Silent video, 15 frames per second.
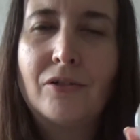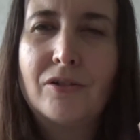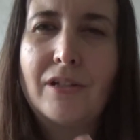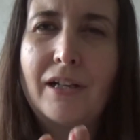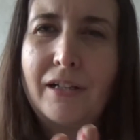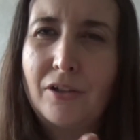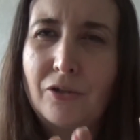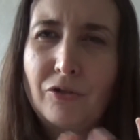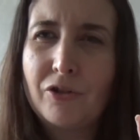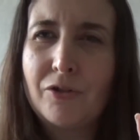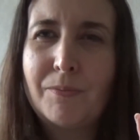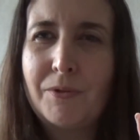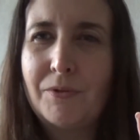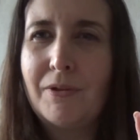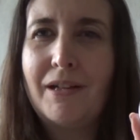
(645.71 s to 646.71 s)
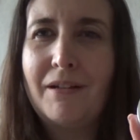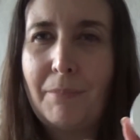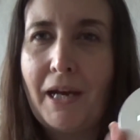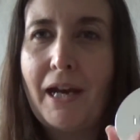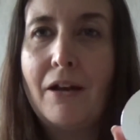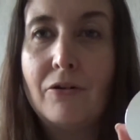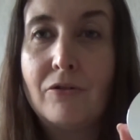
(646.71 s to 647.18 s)
It's like a cross between a
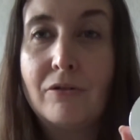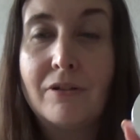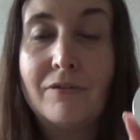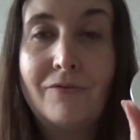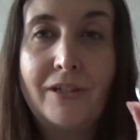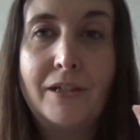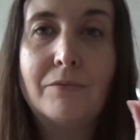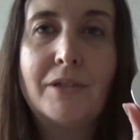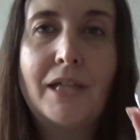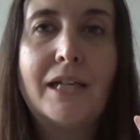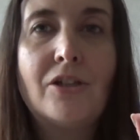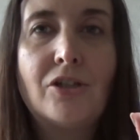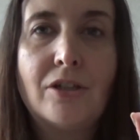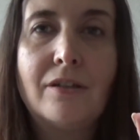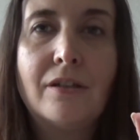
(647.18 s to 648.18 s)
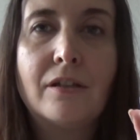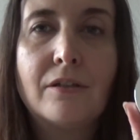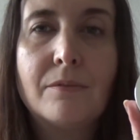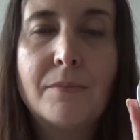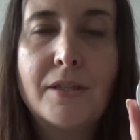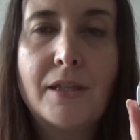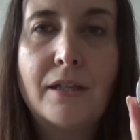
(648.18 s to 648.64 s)
powder and a foundation that
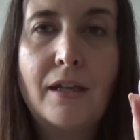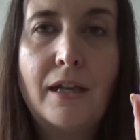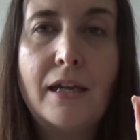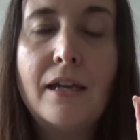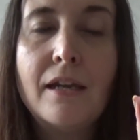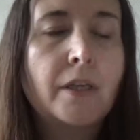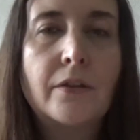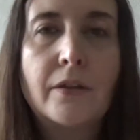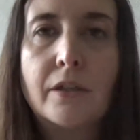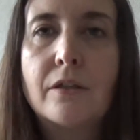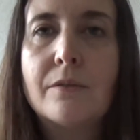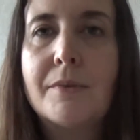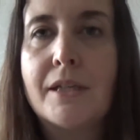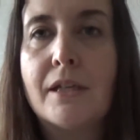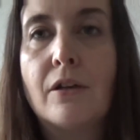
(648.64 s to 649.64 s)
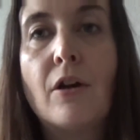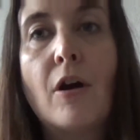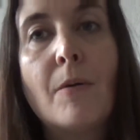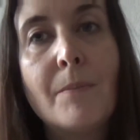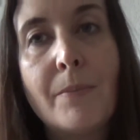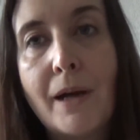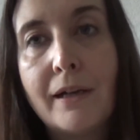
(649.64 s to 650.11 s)
comes in a
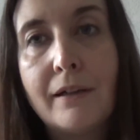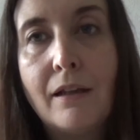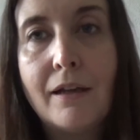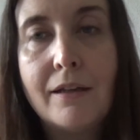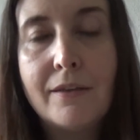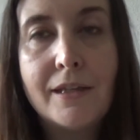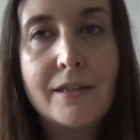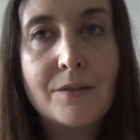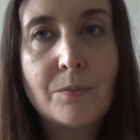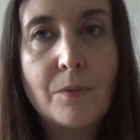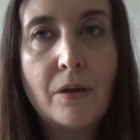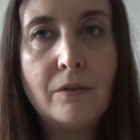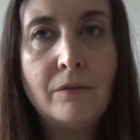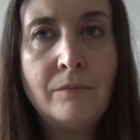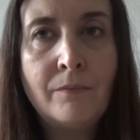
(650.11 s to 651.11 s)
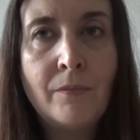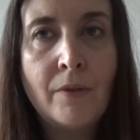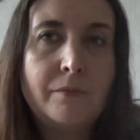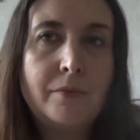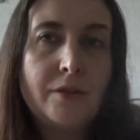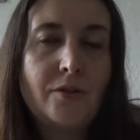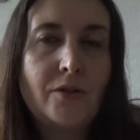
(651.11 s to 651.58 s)
compact like this one.
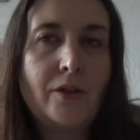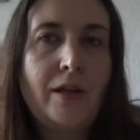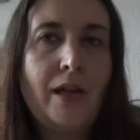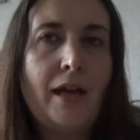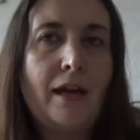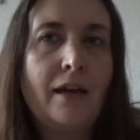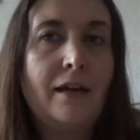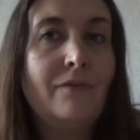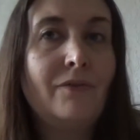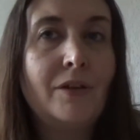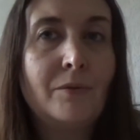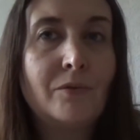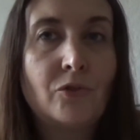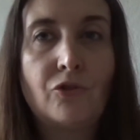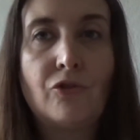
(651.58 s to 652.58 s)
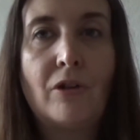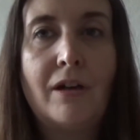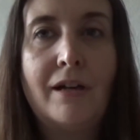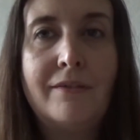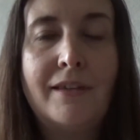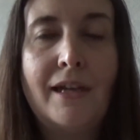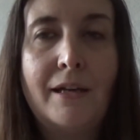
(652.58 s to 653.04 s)
So yeah, if anyone's
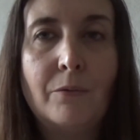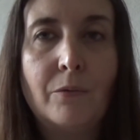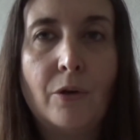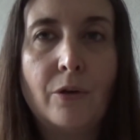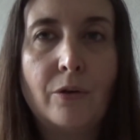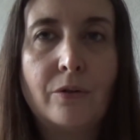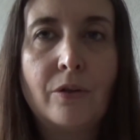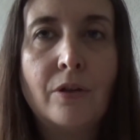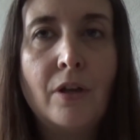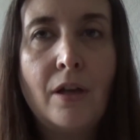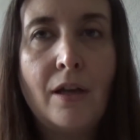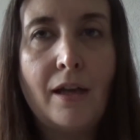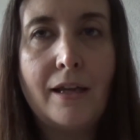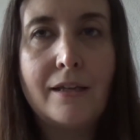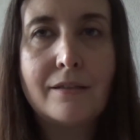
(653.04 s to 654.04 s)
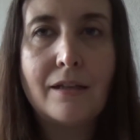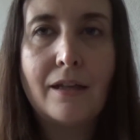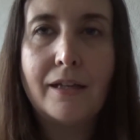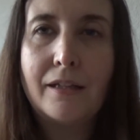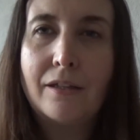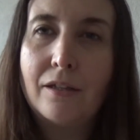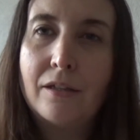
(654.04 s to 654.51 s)
tried that one, it's
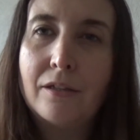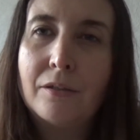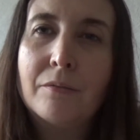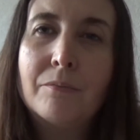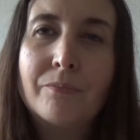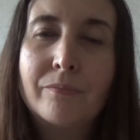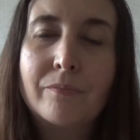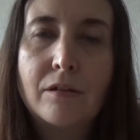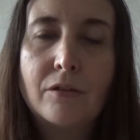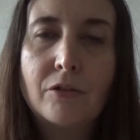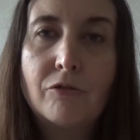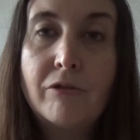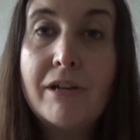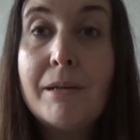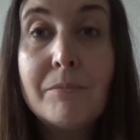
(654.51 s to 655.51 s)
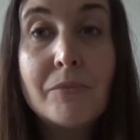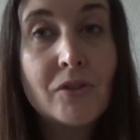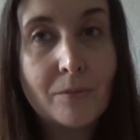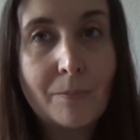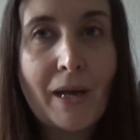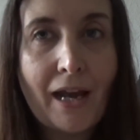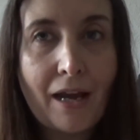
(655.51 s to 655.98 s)
like a cream
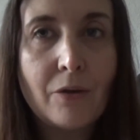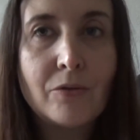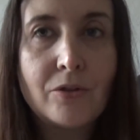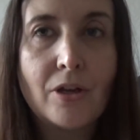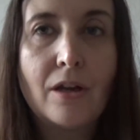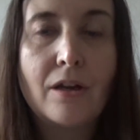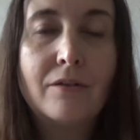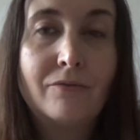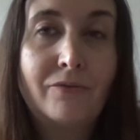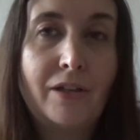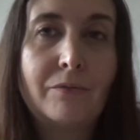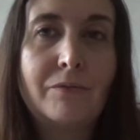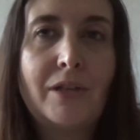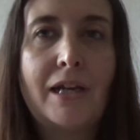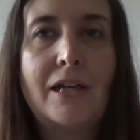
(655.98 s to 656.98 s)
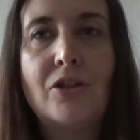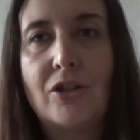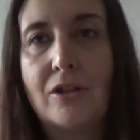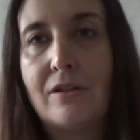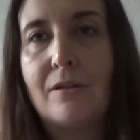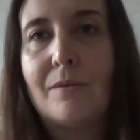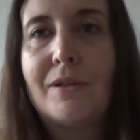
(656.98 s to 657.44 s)
to powder
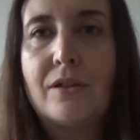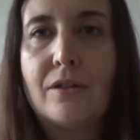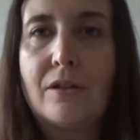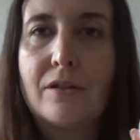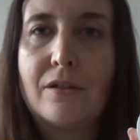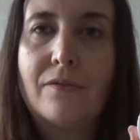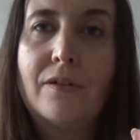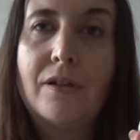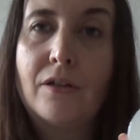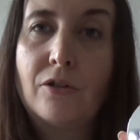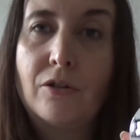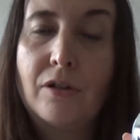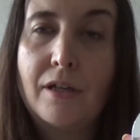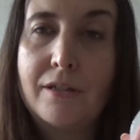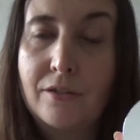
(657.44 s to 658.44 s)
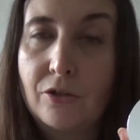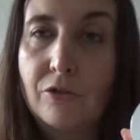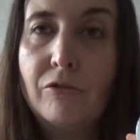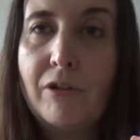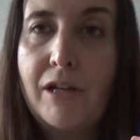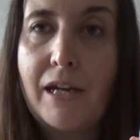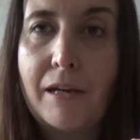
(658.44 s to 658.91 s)
foundation. So it starts off as a
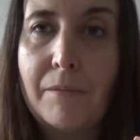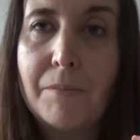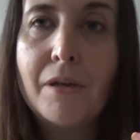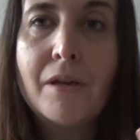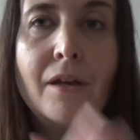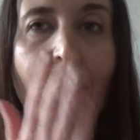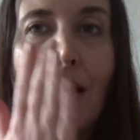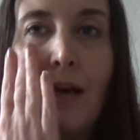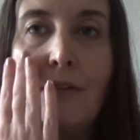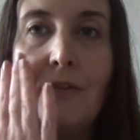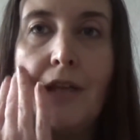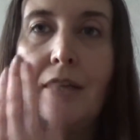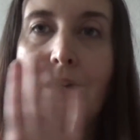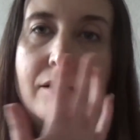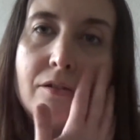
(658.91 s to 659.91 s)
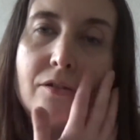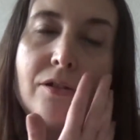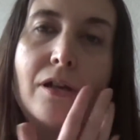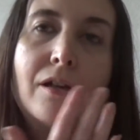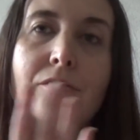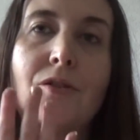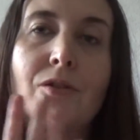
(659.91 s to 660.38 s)
cream and then
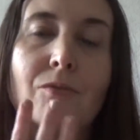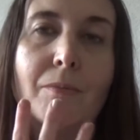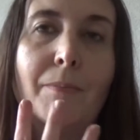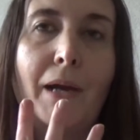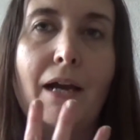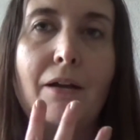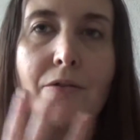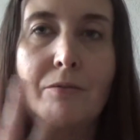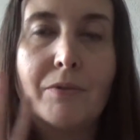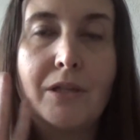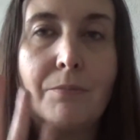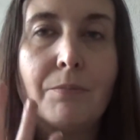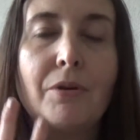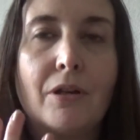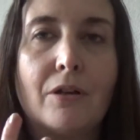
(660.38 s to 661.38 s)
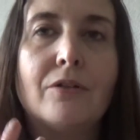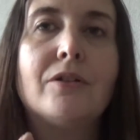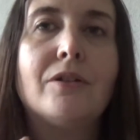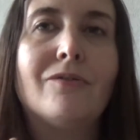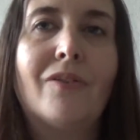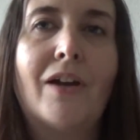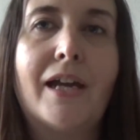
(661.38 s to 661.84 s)
turns a powder when you put it on
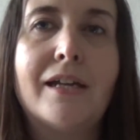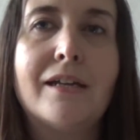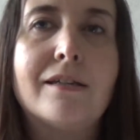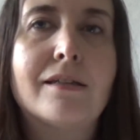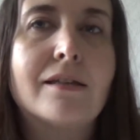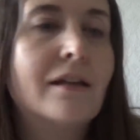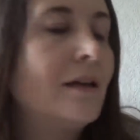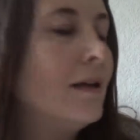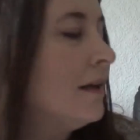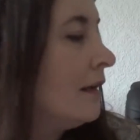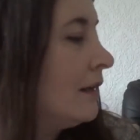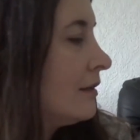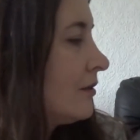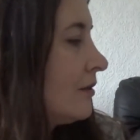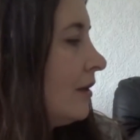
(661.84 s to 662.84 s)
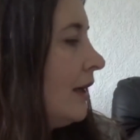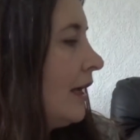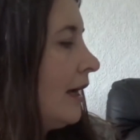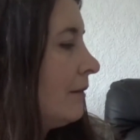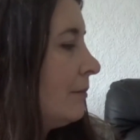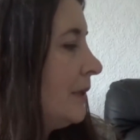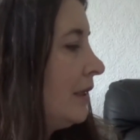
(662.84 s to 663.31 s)
your face. So
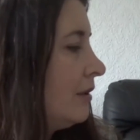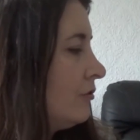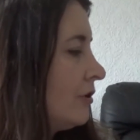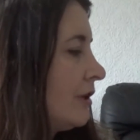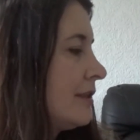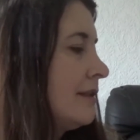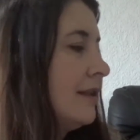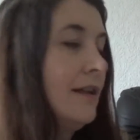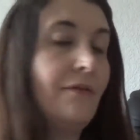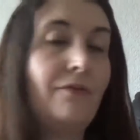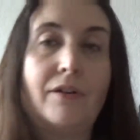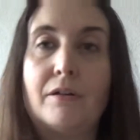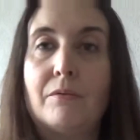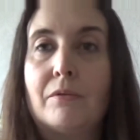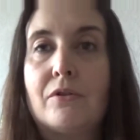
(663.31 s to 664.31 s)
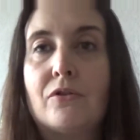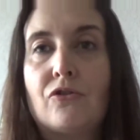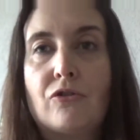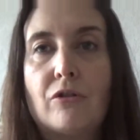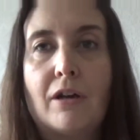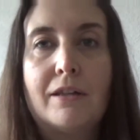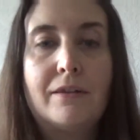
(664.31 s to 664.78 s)
yeah, be interested if anyone has
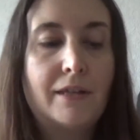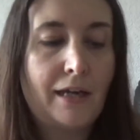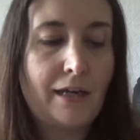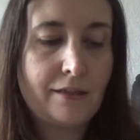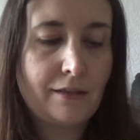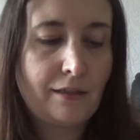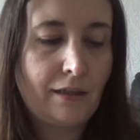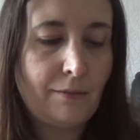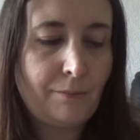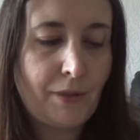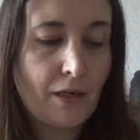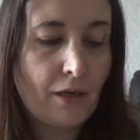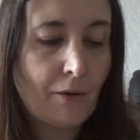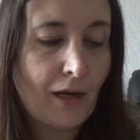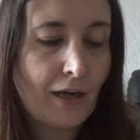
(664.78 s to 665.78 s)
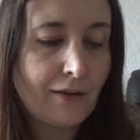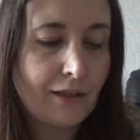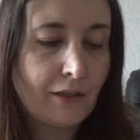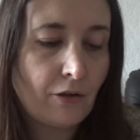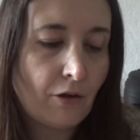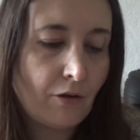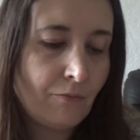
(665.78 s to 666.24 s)
tried that to let me know how they
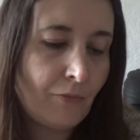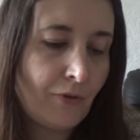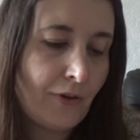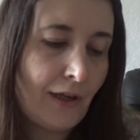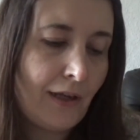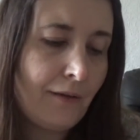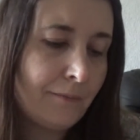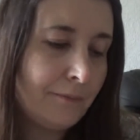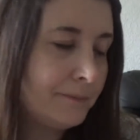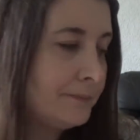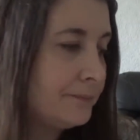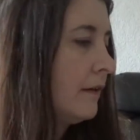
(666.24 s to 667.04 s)
got on with it.